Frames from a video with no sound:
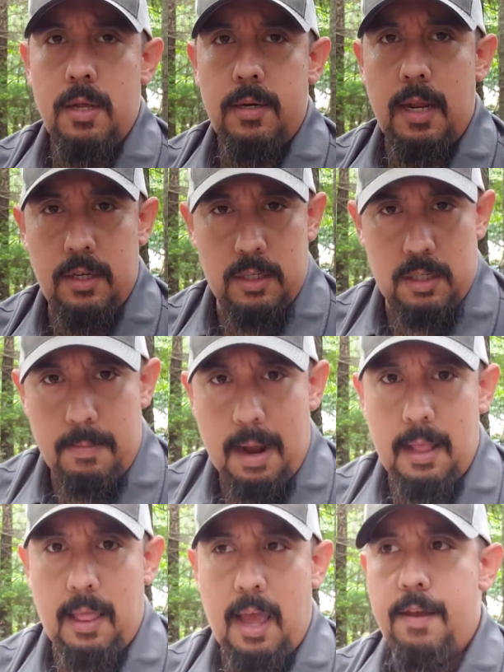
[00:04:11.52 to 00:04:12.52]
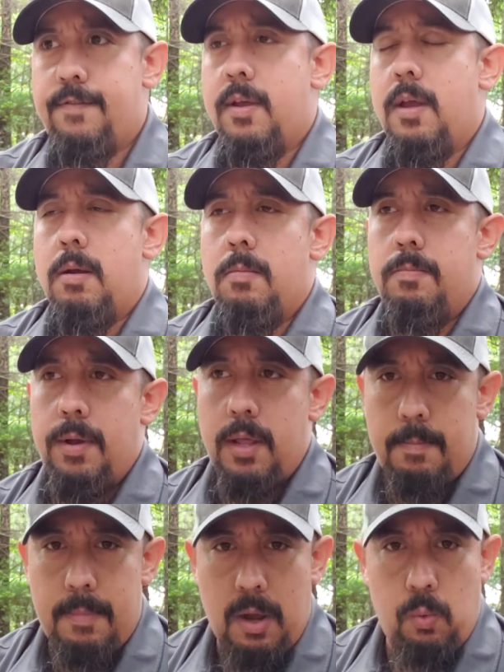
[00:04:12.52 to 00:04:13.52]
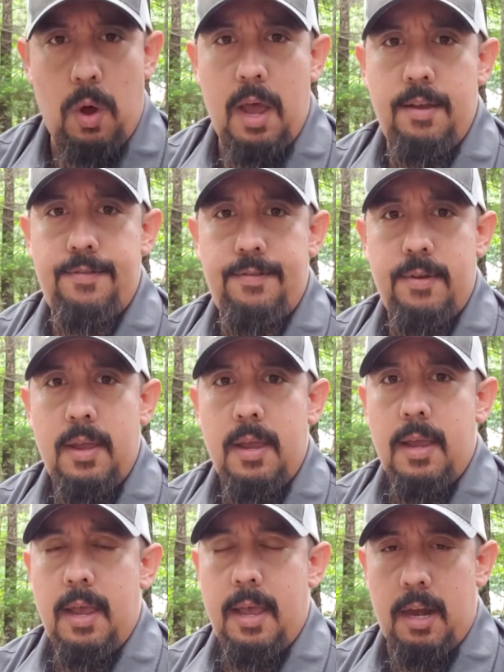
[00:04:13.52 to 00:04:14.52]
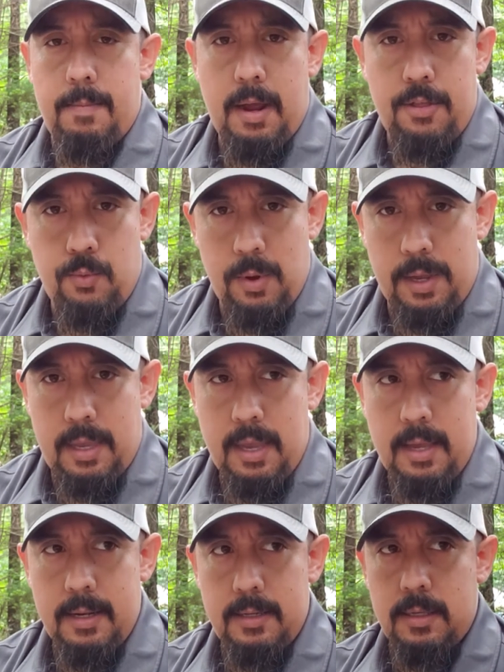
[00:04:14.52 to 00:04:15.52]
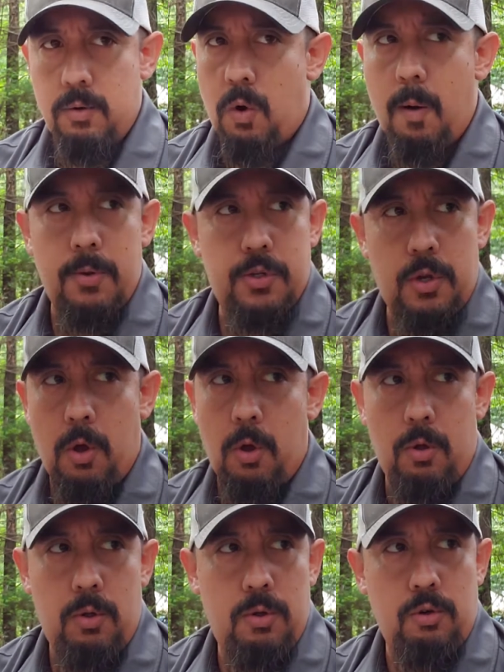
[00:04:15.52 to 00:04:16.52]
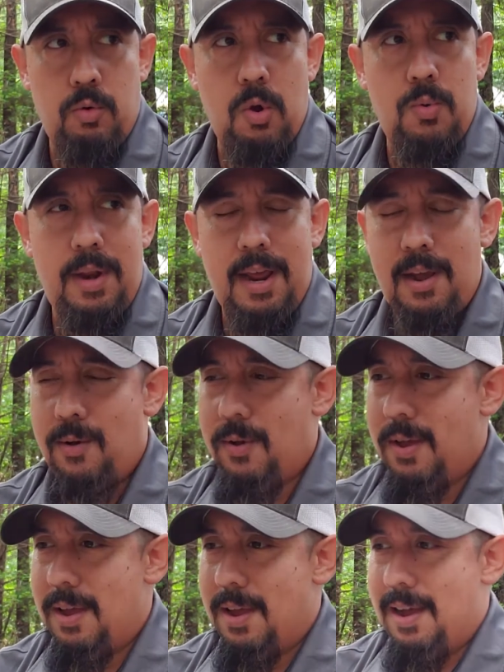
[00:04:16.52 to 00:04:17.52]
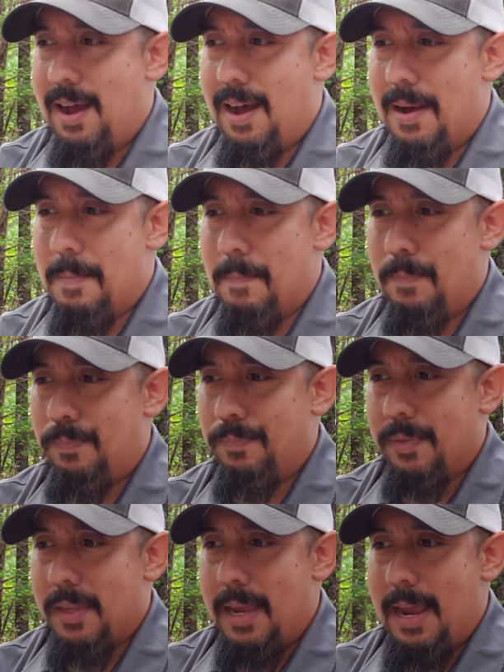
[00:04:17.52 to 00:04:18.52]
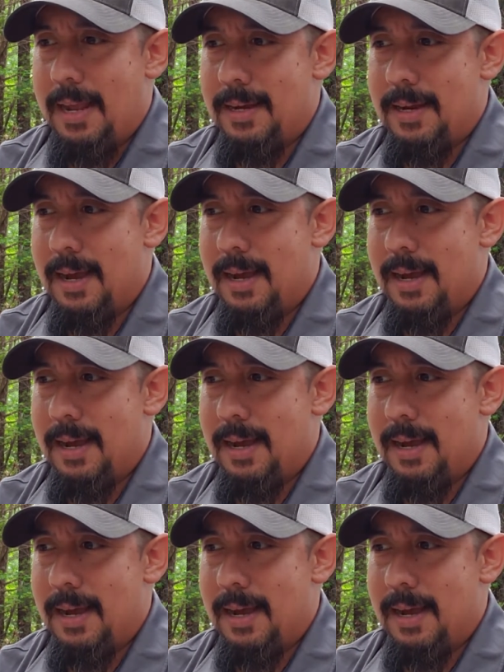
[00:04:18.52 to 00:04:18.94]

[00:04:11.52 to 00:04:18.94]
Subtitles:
not just in my life, but in my wife and in my three kids, who are almost all grown now, um, and